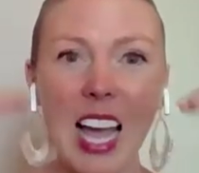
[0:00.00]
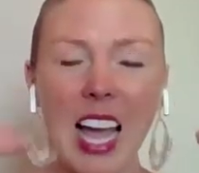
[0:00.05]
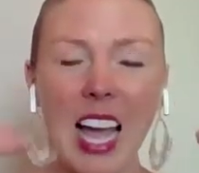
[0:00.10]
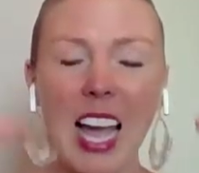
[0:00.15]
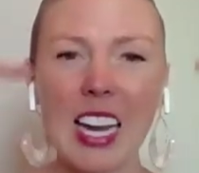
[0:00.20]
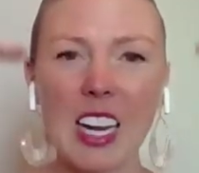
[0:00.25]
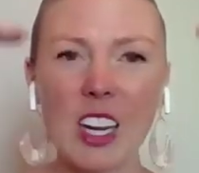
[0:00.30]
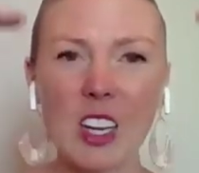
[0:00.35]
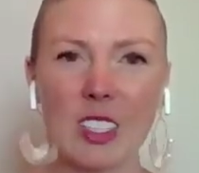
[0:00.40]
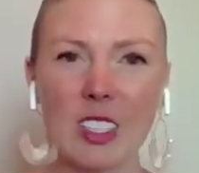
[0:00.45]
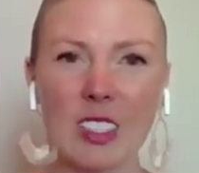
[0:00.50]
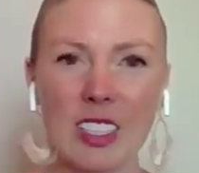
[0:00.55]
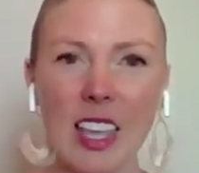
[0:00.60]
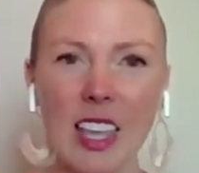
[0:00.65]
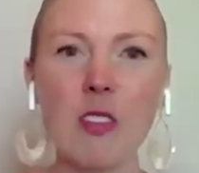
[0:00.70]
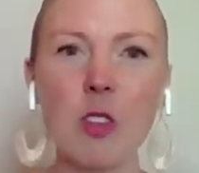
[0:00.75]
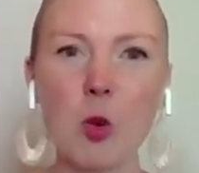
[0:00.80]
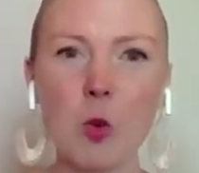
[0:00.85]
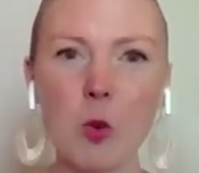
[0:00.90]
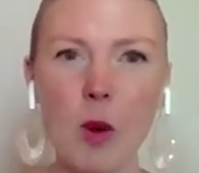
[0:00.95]
higher
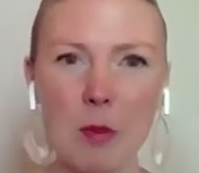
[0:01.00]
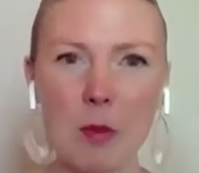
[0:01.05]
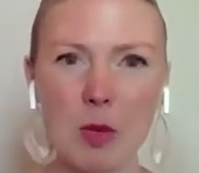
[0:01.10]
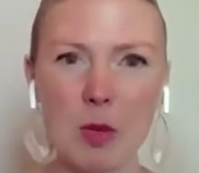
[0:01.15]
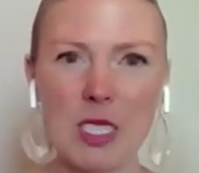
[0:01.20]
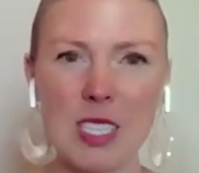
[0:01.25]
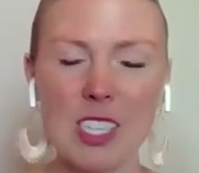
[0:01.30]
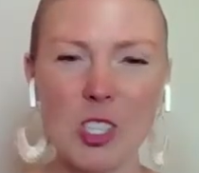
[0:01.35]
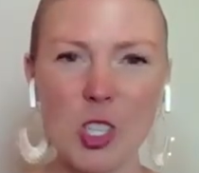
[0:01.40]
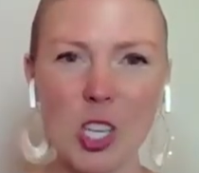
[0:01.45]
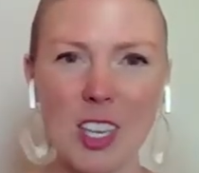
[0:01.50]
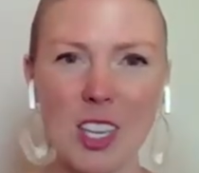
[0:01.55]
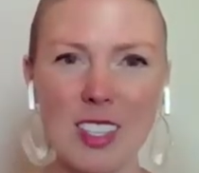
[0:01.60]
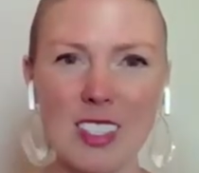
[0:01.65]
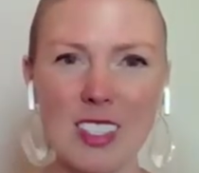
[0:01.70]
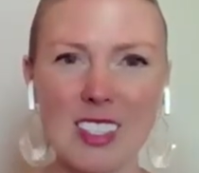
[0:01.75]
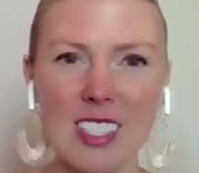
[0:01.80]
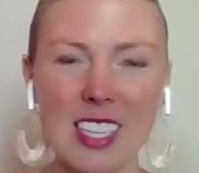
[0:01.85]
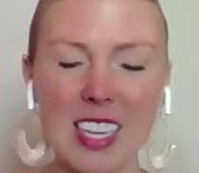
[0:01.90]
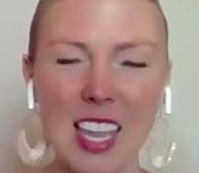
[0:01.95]
level
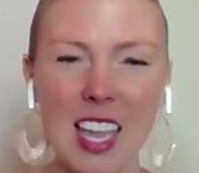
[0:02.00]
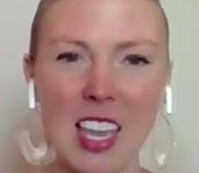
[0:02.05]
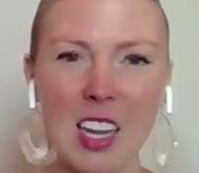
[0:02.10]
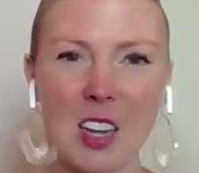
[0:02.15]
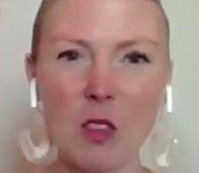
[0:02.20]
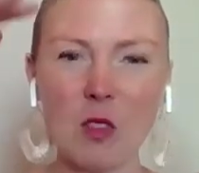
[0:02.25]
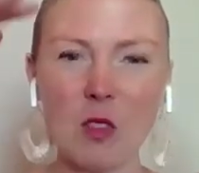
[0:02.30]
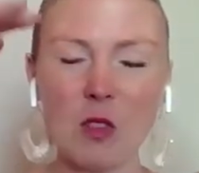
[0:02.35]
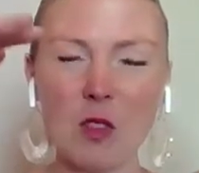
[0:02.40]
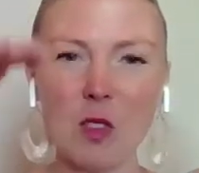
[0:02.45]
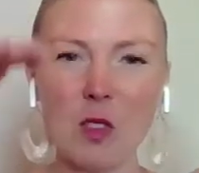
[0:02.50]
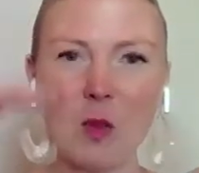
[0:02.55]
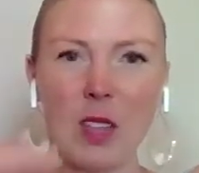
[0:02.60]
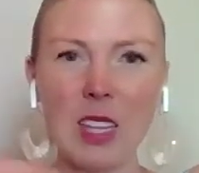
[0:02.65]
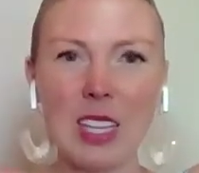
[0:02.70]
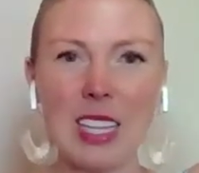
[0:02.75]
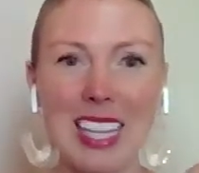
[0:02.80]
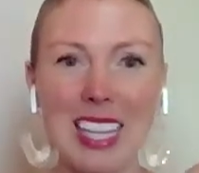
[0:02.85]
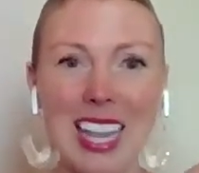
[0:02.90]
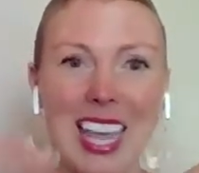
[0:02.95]
repetition to kind of
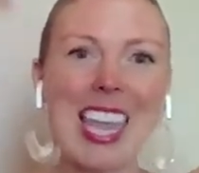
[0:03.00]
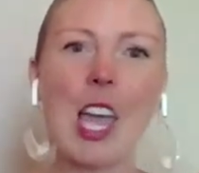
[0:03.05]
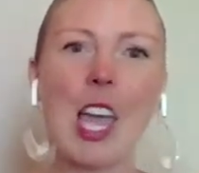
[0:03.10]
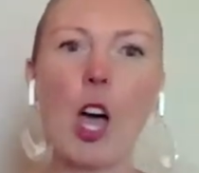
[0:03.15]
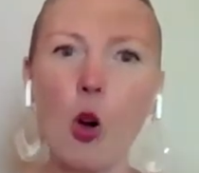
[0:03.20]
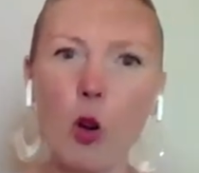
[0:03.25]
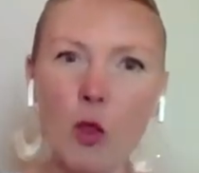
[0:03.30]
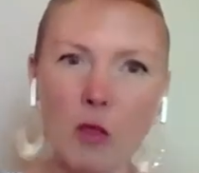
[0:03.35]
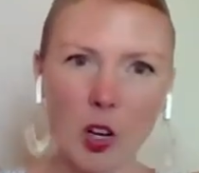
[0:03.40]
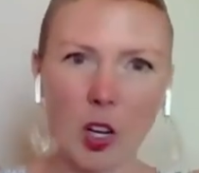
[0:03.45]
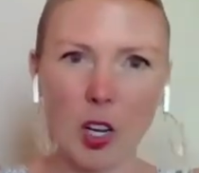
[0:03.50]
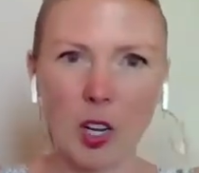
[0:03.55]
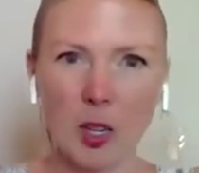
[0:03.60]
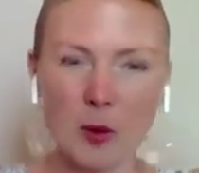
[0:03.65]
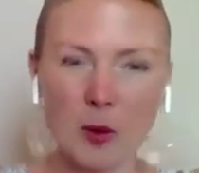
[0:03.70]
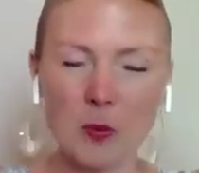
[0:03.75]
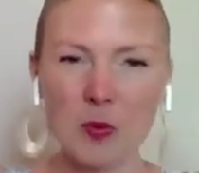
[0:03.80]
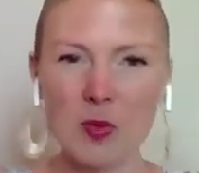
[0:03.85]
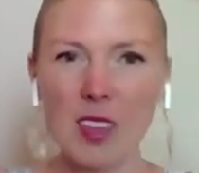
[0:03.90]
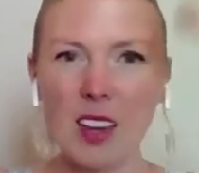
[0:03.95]
lay over